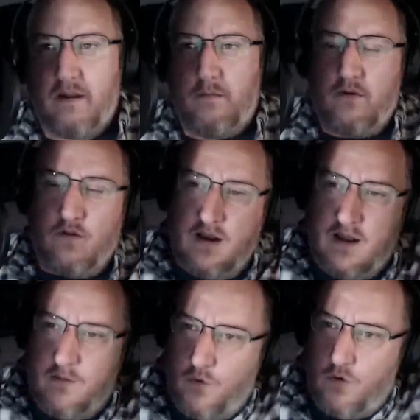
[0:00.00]
going to try to
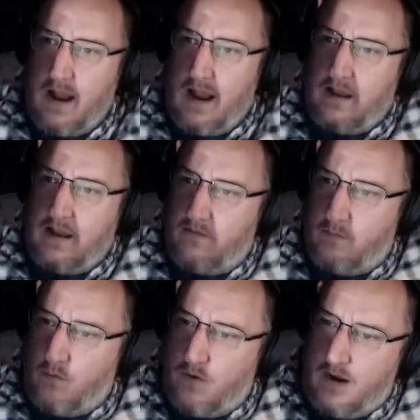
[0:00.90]
get more active,
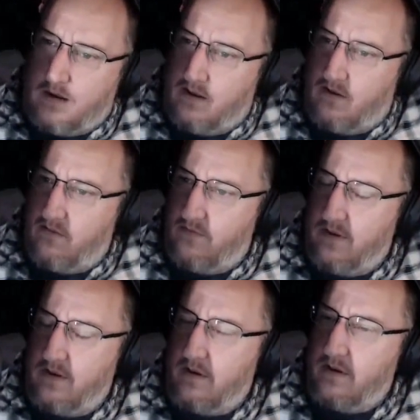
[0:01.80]
and